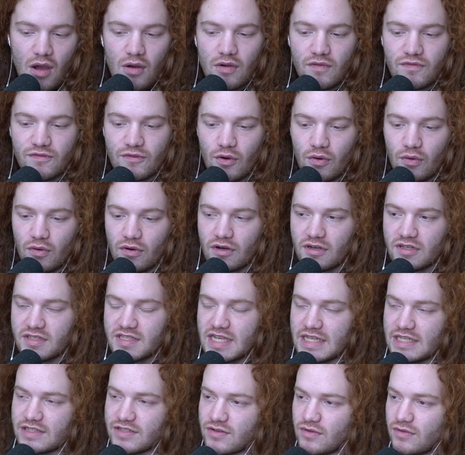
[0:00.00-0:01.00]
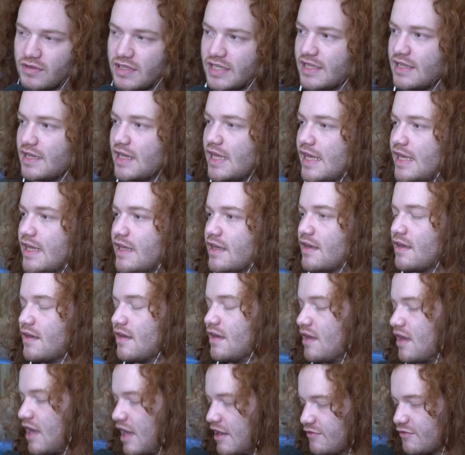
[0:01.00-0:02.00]
Oh, of course. It's only like,
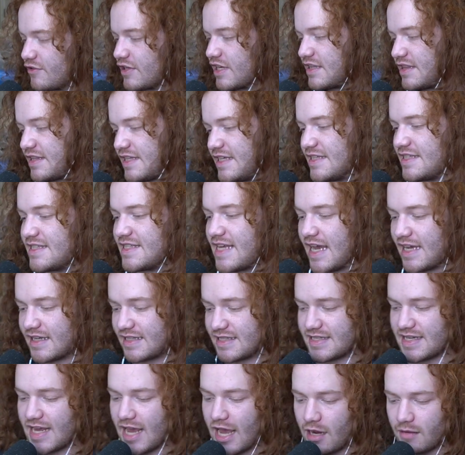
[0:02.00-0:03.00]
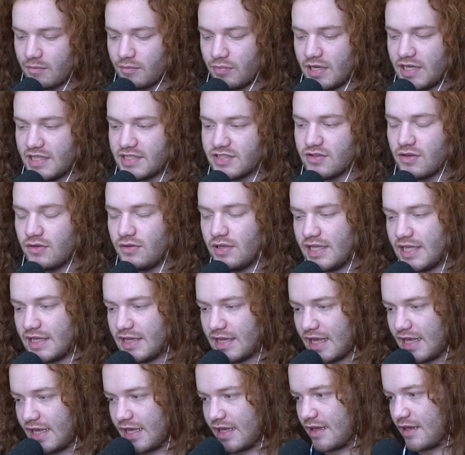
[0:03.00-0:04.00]
I forget the exact stat, but it's only
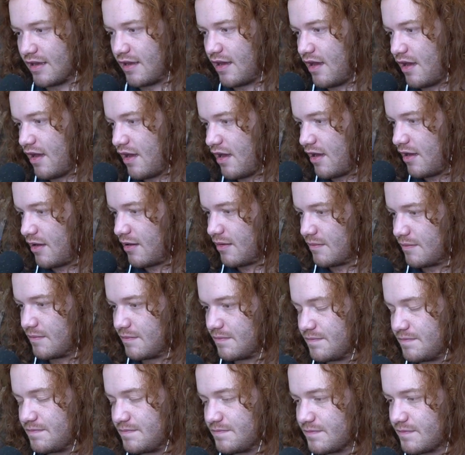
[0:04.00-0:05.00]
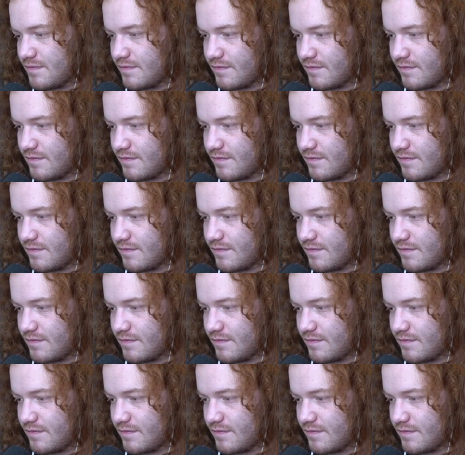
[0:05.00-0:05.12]
like um